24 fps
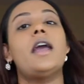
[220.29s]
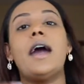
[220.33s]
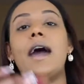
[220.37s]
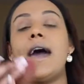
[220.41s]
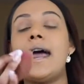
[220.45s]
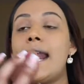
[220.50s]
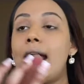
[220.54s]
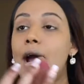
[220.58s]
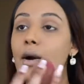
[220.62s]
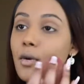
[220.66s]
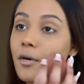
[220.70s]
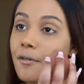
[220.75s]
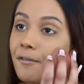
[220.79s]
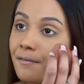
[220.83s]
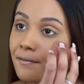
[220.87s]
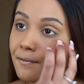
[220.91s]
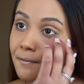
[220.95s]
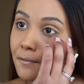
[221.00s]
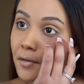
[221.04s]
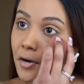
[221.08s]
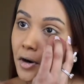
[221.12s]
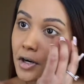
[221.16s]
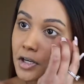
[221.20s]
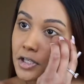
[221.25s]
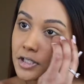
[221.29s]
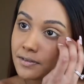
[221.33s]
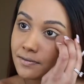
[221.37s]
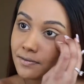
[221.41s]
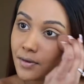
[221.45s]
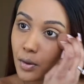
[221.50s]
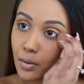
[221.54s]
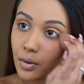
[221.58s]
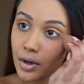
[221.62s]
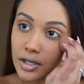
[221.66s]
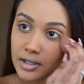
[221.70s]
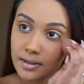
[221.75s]
and I will first
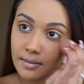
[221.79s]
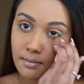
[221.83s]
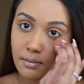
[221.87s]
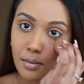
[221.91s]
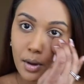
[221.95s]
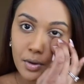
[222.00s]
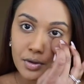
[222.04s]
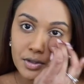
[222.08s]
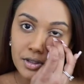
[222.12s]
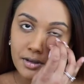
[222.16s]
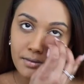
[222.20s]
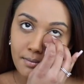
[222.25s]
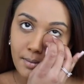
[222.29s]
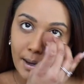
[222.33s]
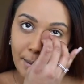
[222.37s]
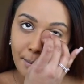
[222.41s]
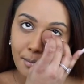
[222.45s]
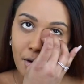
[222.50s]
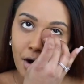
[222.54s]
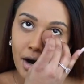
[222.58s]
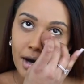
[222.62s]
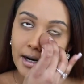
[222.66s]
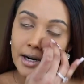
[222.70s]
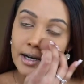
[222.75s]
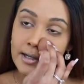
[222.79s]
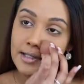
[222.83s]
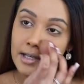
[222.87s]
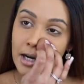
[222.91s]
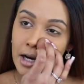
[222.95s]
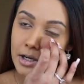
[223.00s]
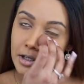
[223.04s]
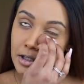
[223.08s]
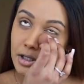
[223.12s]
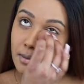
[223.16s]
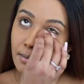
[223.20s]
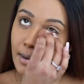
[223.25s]
focus most of my product
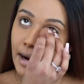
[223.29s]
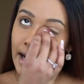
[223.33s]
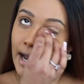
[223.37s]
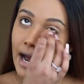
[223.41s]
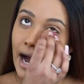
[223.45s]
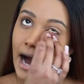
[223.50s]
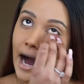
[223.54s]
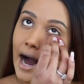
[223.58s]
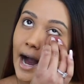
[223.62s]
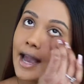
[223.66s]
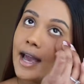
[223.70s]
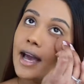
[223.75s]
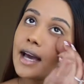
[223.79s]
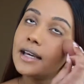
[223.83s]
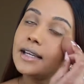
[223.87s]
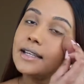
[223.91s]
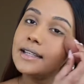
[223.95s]
under my eye.